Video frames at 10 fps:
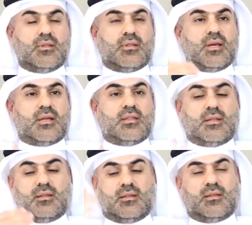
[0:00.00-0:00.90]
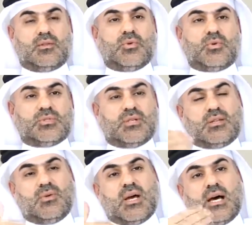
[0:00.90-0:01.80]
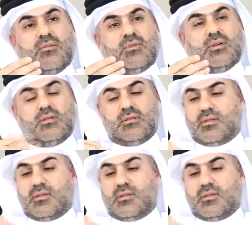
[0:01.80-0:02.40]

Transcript: the doors that you have it,